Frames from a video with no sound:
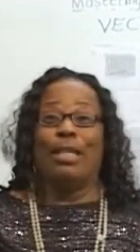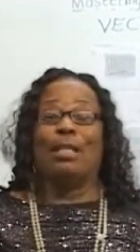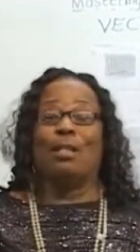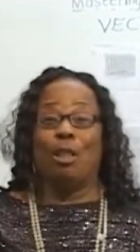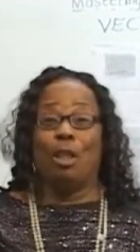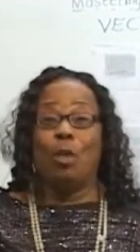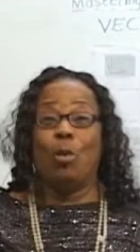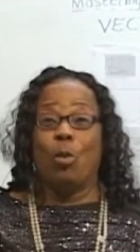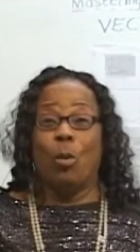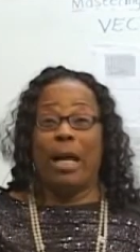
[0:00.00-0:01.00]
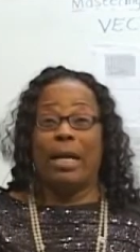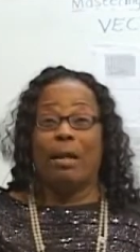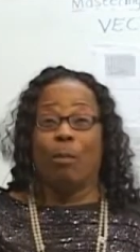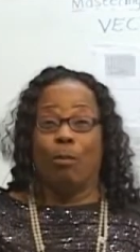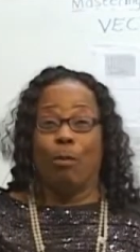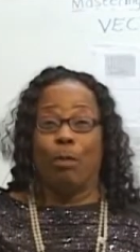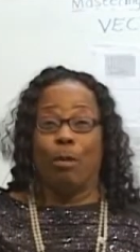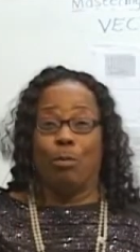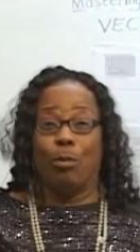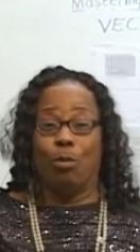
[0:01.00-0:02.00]
that you had a
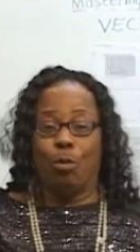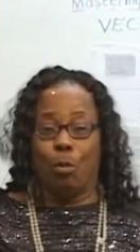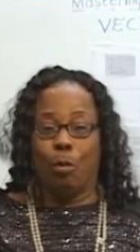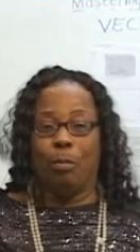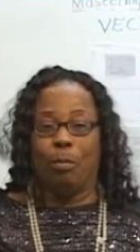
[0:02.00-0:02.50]
problem to do.